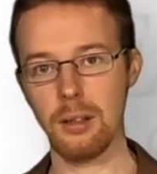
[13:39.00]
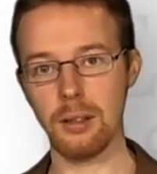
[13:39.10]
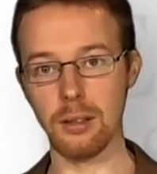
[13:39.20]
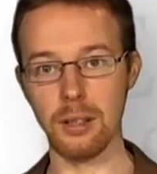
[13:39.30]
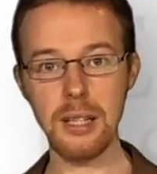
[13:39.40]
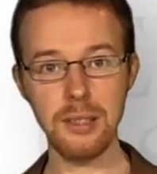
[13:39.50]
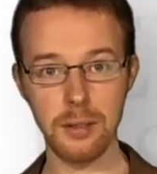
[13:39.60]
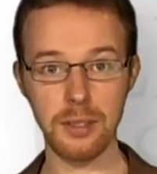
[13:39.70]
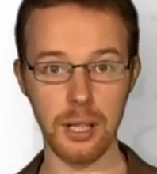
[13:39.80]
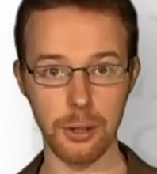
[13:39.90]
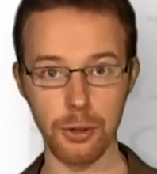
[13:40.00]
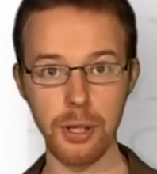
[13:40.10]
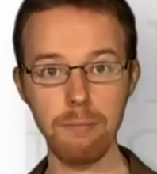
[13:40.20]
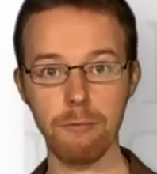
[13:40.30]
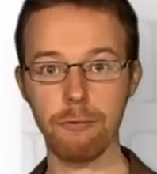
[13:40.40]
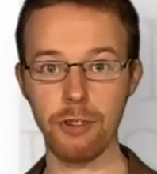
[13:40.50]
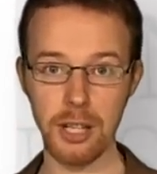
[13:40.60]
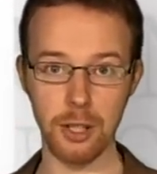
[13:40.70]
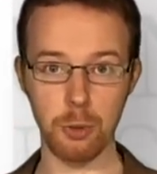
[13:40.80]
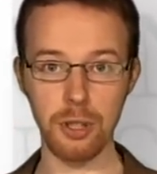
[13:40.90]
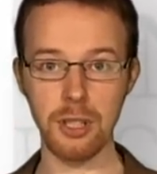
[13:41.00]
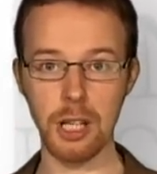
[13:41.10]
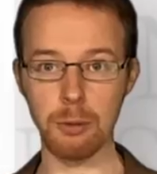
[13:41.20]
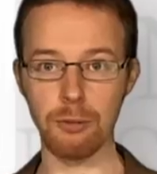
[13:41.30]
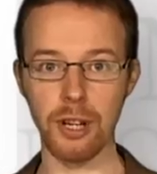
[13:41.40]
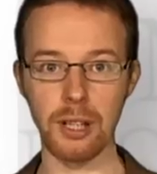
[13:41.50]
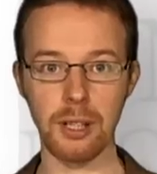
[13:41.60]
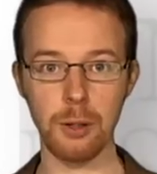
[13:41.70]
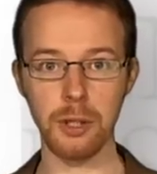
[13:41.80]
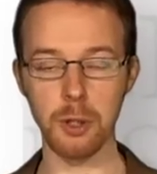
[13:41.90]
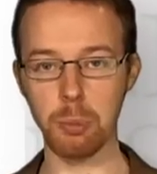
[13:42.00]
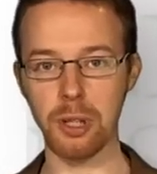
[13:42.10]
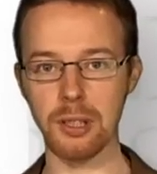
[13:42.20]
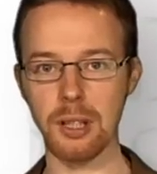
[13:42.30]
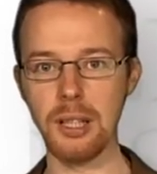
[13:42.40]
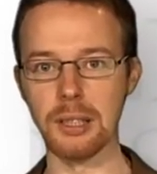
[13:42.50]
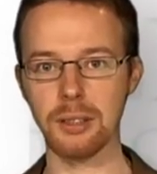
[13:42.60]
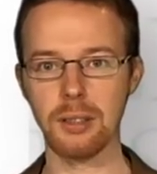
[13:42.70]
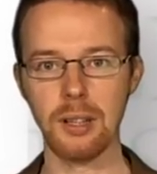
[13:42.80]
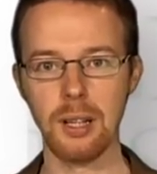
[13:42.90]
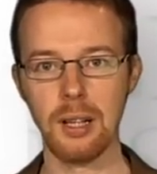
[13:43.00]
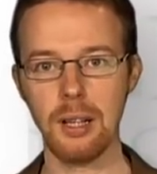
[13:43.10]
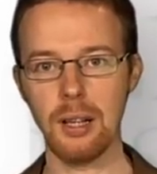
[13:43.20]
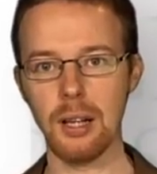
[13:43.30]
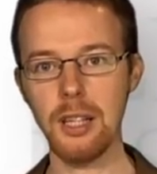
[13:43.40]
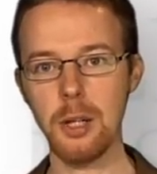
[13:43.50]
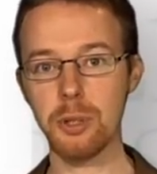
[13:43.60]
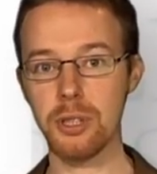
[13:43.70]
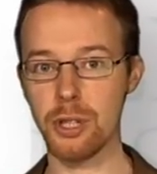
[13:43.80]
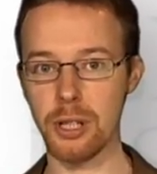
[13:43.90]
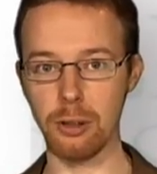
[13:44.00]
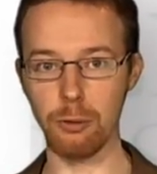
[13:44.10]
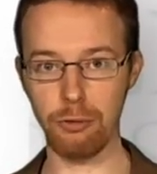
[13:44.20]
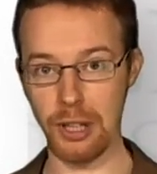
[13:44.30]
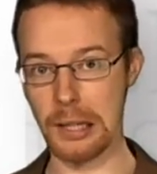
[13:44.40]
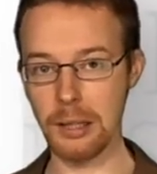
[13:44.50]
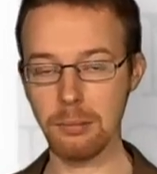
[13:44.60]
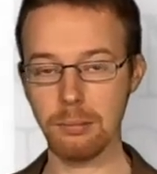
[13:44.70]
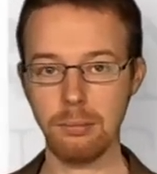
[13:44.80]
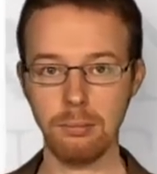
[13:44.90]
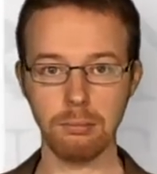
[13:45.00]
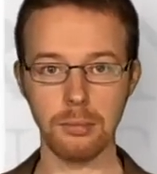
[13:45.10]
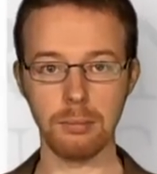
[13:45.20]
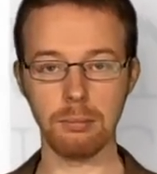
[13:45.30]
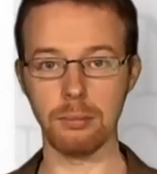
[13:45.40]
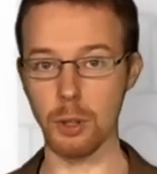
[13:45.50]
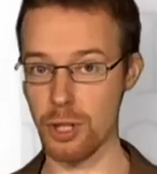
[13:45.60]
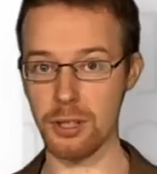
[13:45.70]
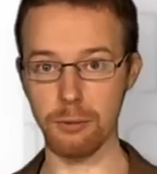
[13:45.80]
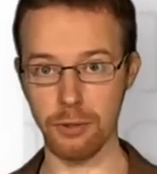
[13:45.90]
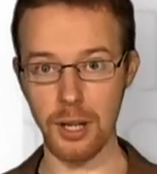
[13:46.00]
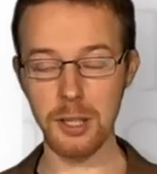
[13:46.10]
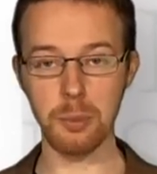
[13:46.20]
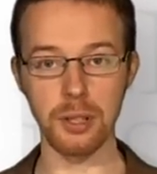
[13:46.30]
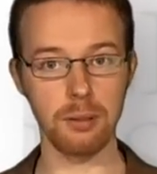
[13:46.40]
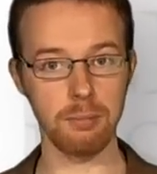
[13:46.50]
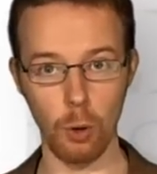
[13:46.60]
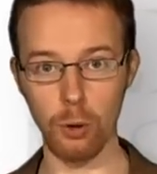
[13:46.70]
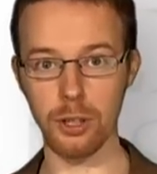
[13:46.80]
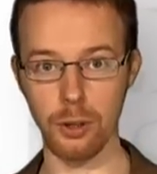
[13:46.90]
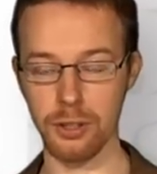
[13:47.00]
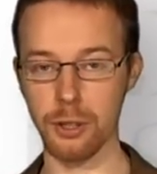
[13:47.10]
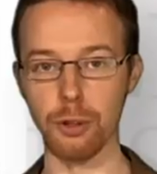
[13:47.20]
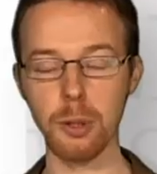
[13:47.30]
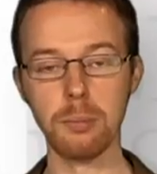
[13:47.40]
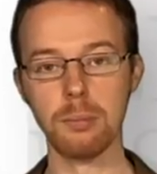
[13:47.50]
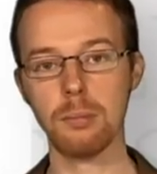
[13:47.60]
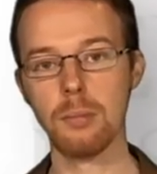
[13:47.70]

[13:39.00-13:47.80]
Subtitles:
In the 19th century, French was the lingua franca of the European elite, and there was a general feeling, not just in France, but all across Europe,